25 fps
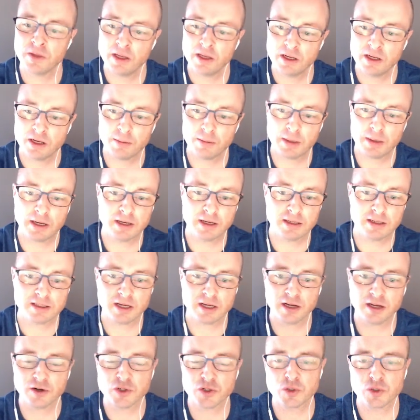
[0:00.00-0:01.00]
dependent
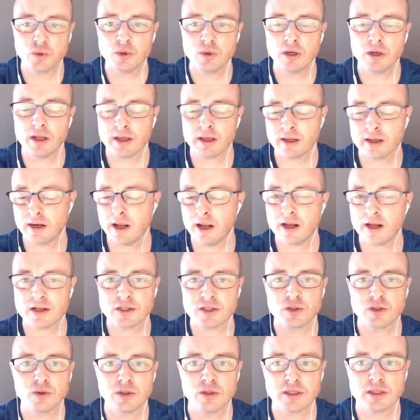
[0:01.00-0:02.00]
on your school, like in a lot of
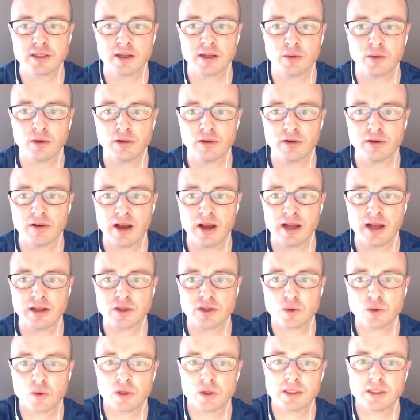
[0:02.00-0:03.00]
schools that we would have had this
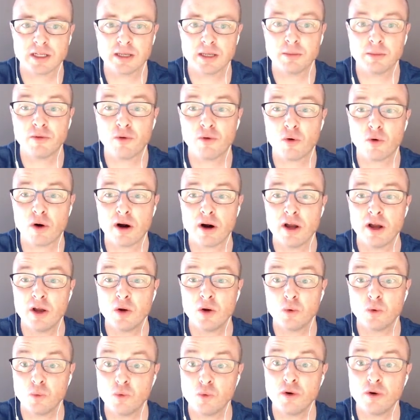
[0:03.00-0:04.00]
course in before,
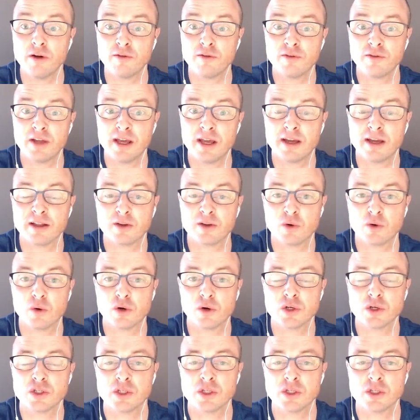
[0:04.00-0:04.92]
would have taken the course